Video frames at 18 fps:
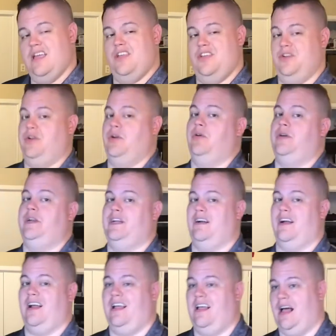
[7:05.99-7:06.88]
You can go in
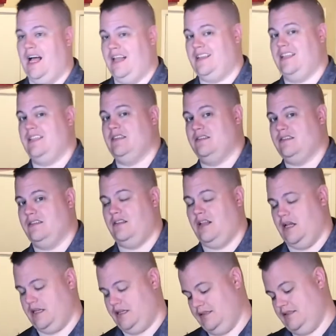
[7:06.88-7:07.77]
here. I like this a
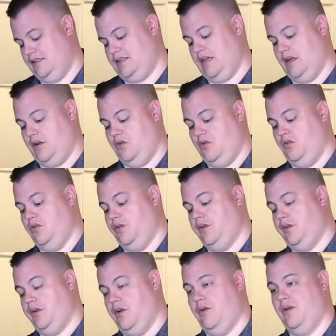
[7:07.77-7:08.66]
lot because it's kind of cool. You
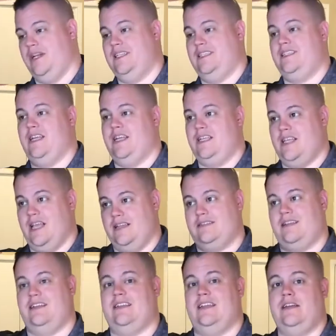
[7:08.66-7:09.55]
can go in and say,
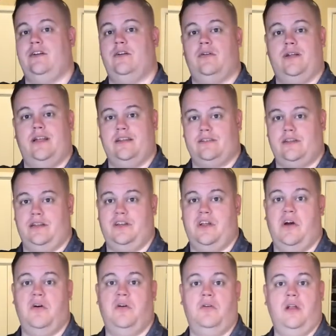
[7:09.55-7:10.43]
yes, I did it, or yes, I
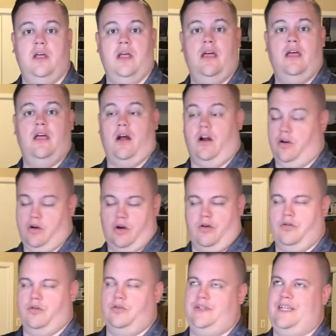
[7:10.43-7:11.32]
don't,
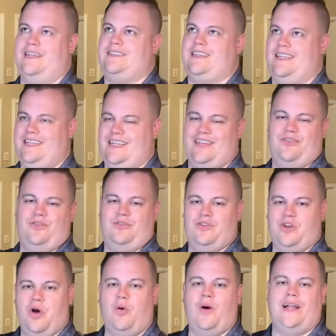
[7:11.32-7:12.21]
or yes, I did, or
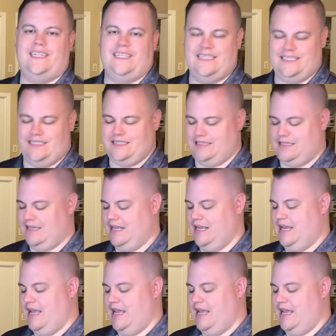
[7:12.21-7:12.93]
no, I didn't.